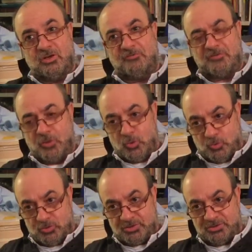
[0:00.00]
of
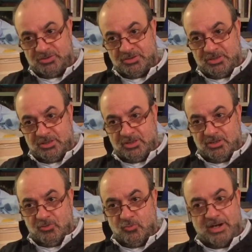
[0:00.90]
thought
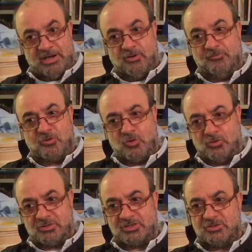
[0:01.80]
were of
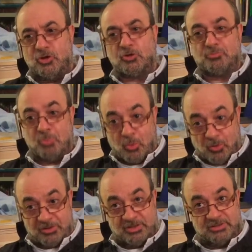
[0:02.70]
course not
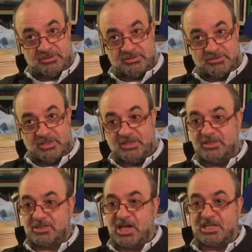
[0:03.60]
born in
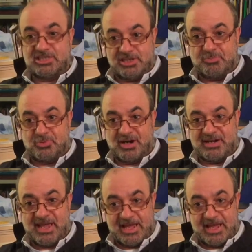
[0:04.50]
the contemporary